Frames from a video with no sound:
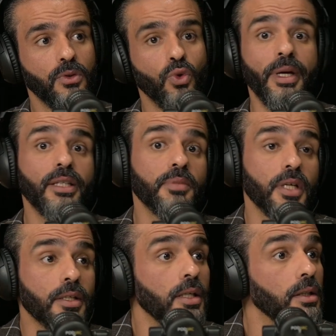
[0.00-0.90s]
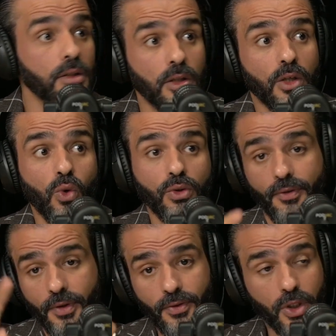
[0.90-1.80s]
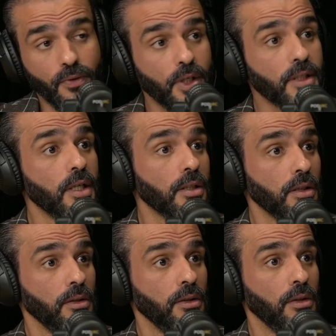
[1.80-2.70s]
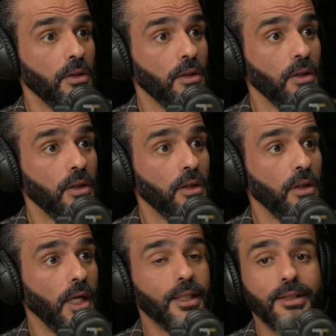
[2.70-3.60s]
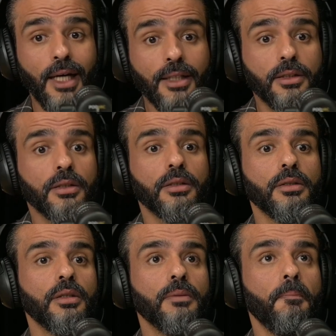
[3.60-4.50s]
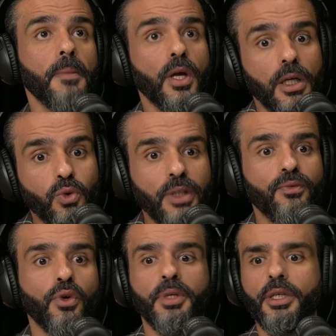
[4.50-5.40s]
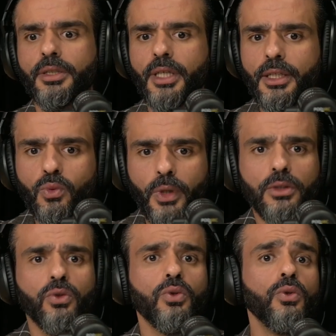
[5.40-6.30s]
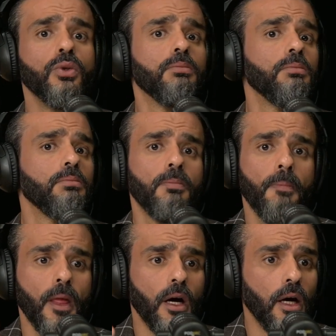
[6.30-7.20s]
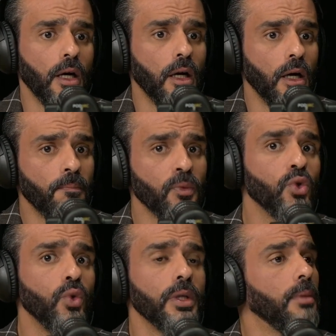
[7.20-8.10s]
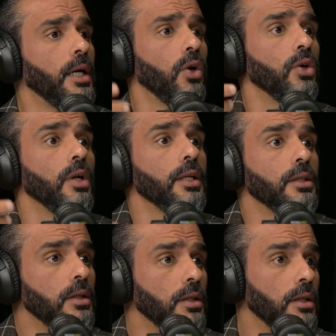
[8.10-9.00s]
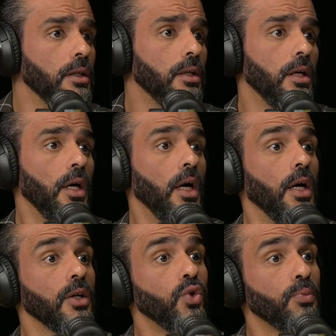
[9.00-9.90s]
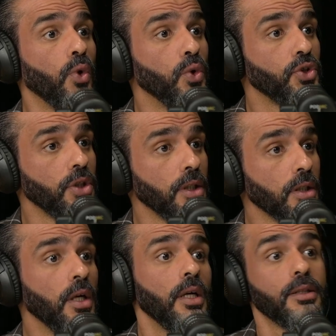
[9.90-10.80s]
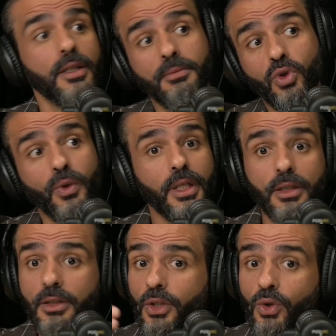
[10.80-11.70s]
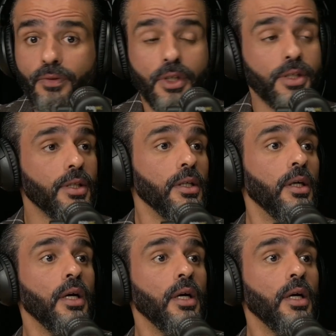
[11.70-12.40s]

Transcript: to make them succeed in their own definition of success. And it went from here. Then it went to doing my online group coaching, then doing it in the university.